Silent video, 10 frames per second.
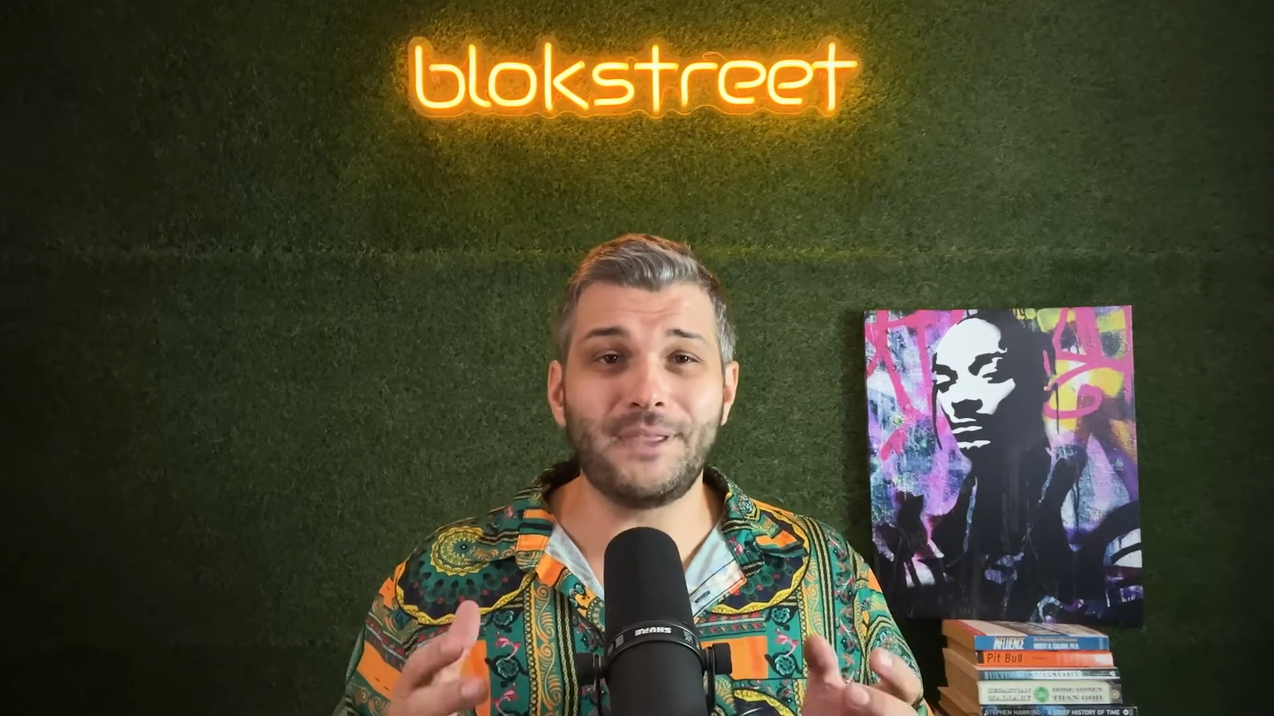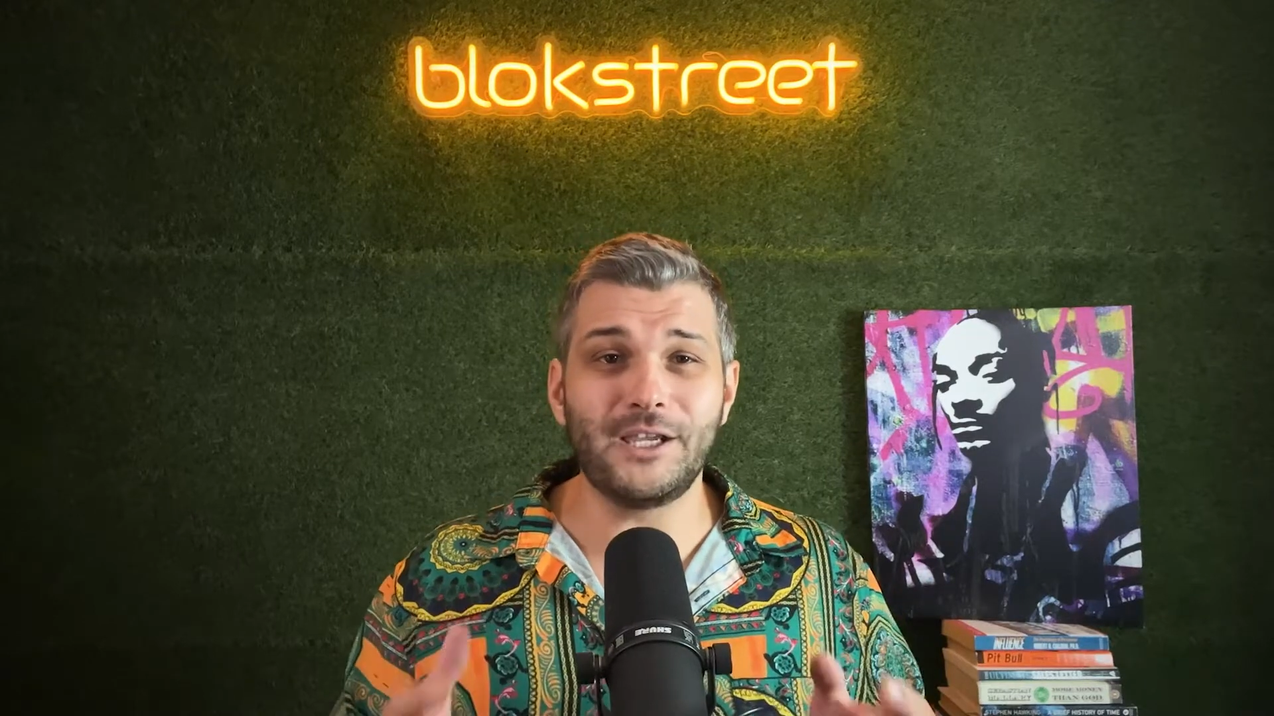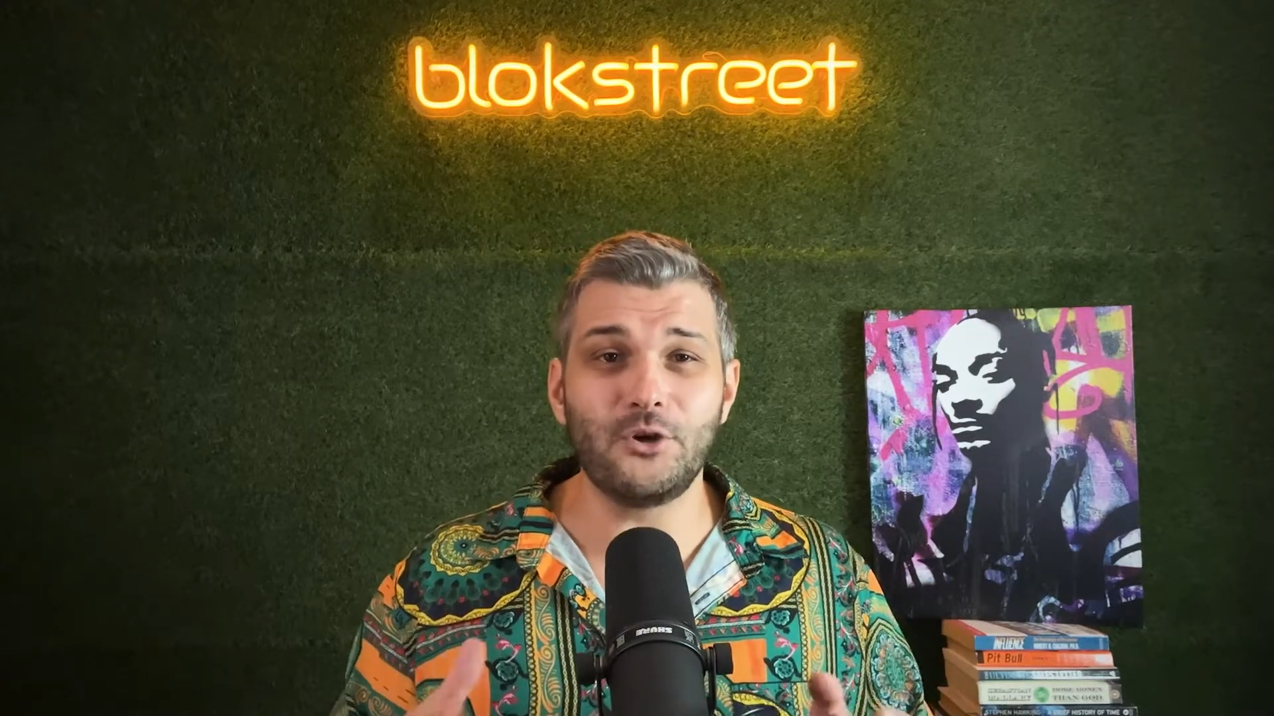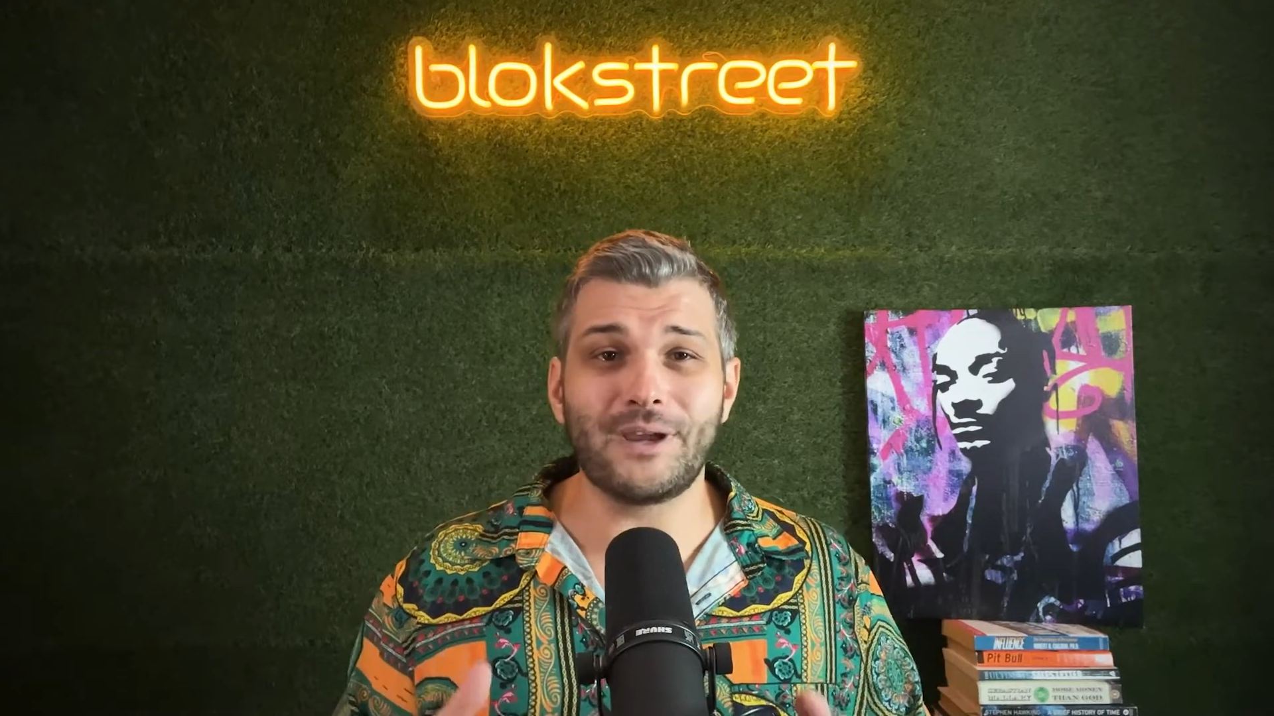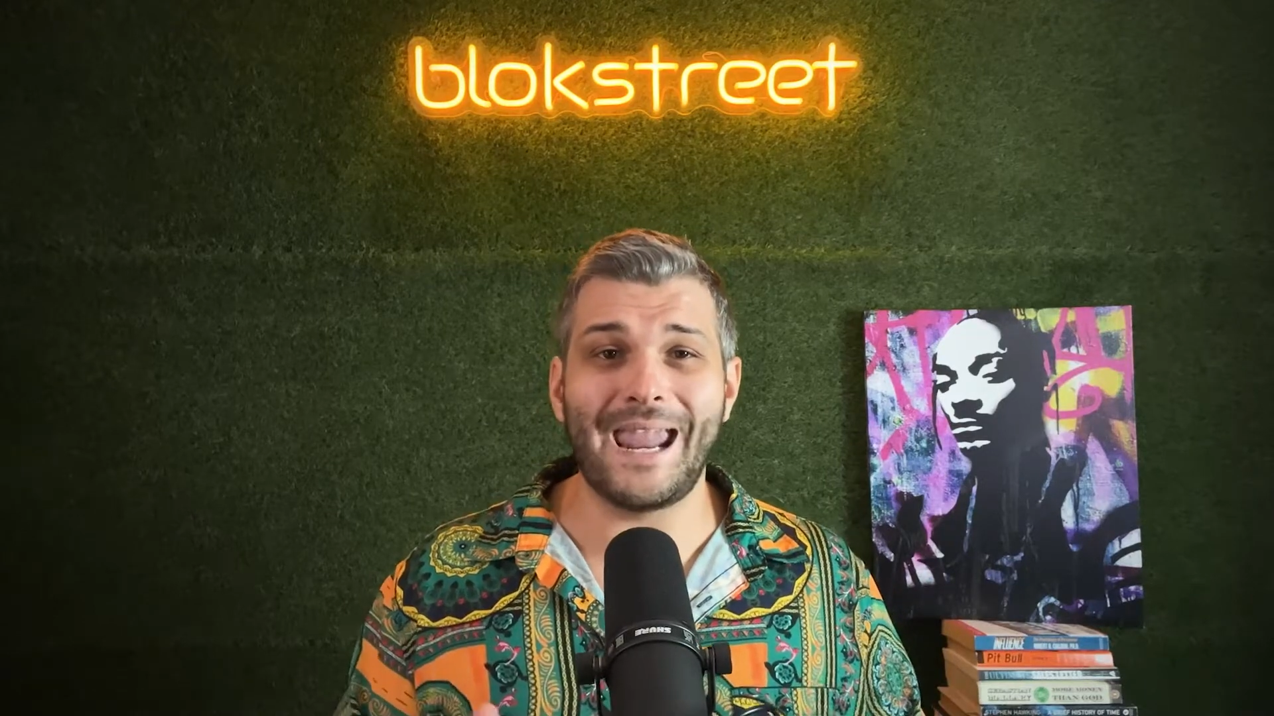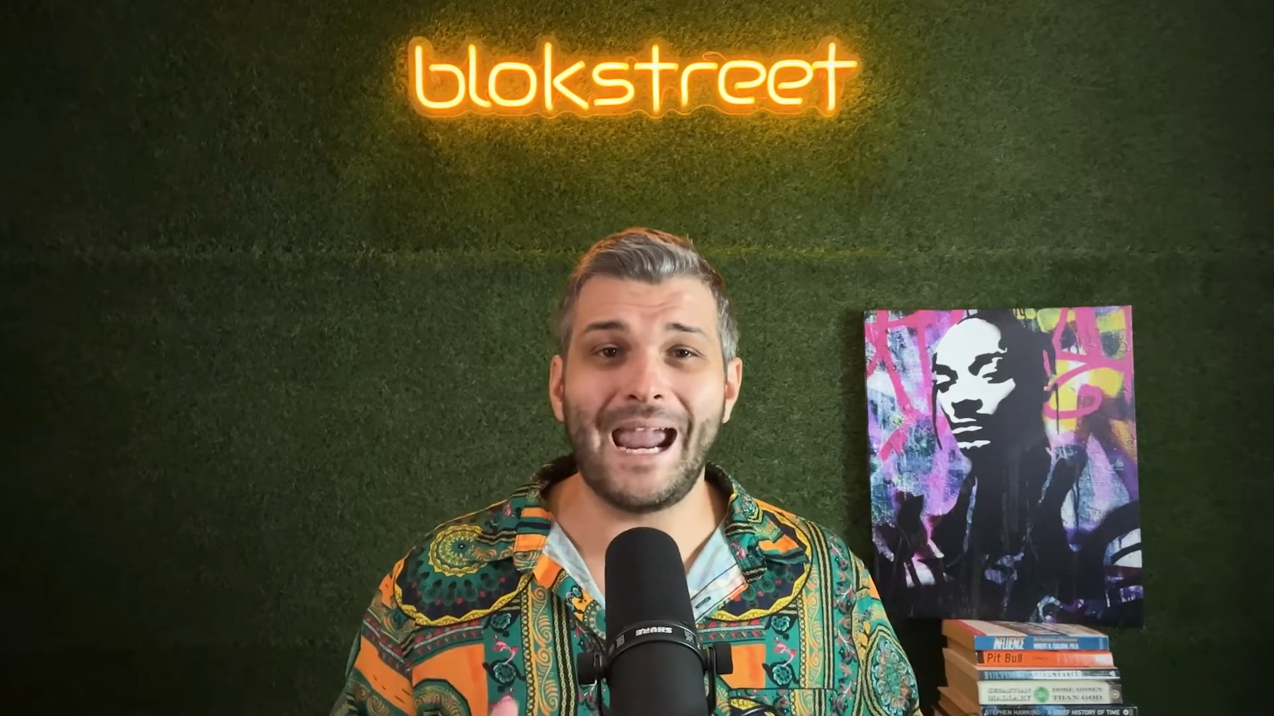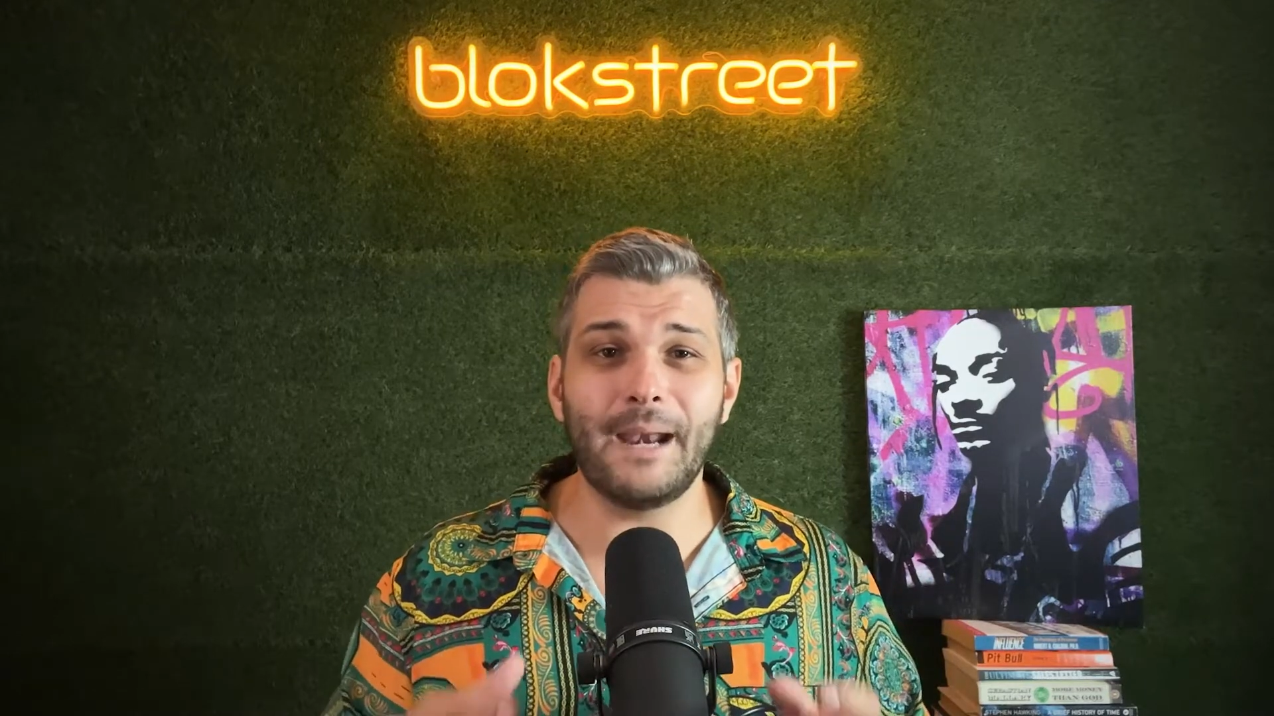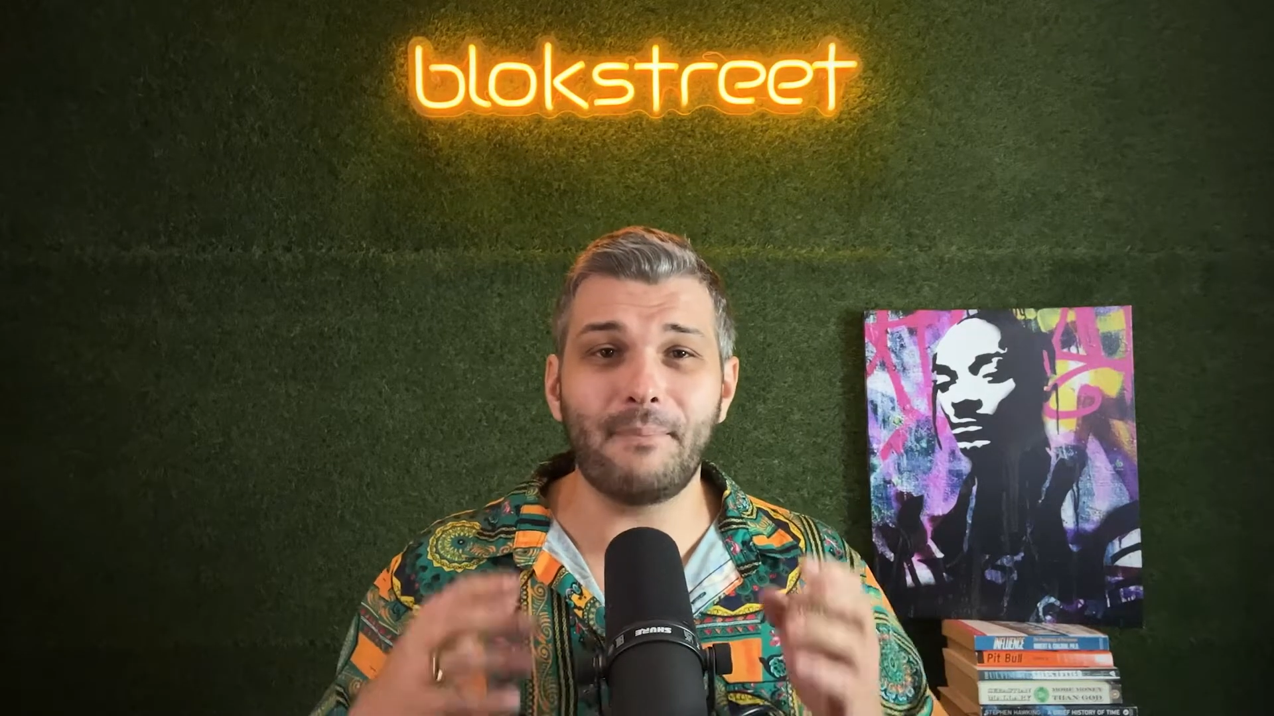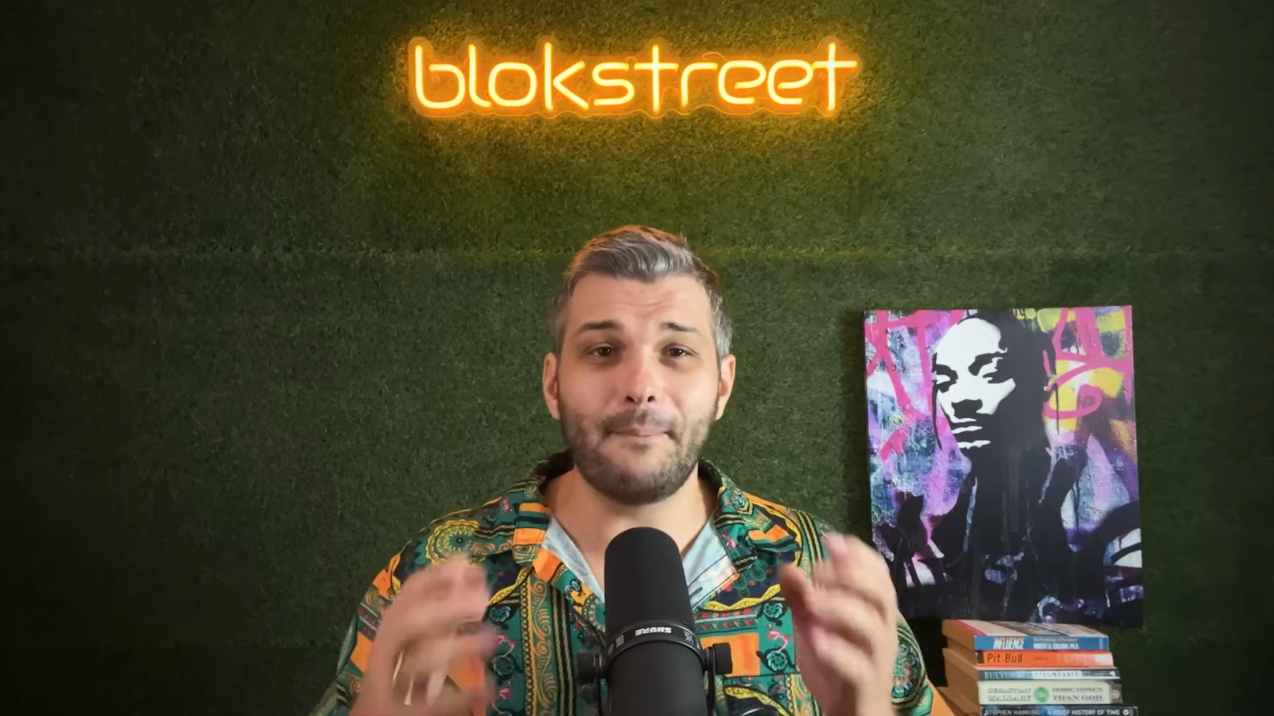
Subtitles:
that you can by